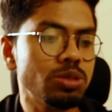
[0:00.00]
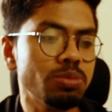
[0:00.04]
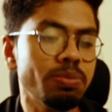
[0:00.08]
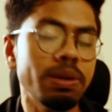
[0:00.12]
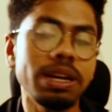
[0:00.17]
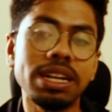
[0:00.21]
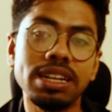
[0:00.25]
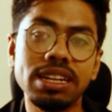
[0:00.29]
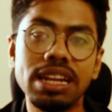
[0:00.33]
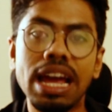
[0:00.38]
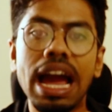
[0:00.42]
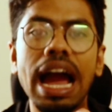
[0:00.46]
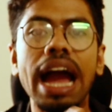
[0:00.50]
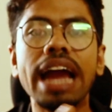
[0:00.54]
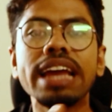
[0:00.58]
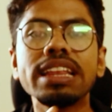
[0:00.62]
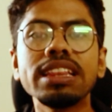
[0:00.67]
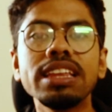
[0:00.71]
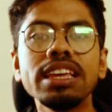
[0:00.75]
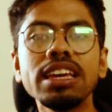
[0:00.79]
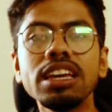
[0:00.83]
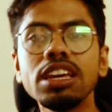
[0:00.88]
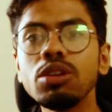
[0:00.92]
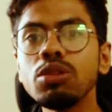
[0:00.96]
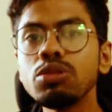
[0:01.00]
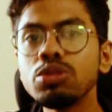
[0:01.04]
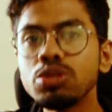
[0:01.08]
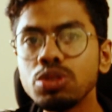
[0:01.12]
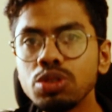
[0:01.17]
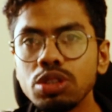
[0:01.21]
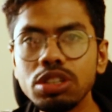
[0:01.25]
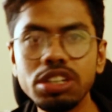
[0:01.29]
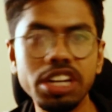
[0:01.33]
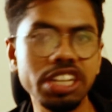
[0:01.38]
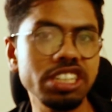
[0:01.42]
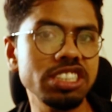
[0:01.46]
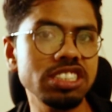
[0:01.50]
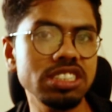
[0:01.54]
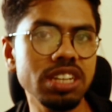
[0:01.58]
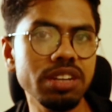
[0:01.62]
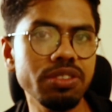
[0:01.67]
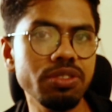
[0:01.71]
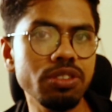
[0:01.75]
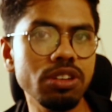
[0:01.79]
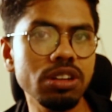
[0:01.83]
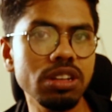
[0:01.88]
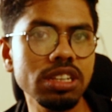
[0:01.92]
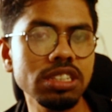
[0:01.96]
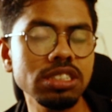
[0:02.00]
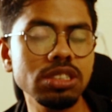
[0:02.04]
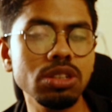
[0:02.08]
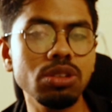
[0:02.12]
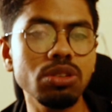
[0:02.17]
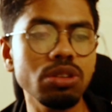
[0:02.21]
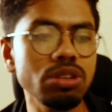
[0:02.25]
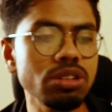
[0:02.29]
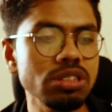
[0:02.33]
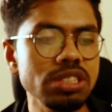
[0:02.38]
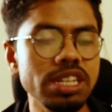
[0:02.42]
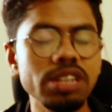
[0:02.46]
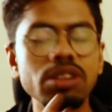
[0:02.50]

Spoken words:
But I think you should register for this course,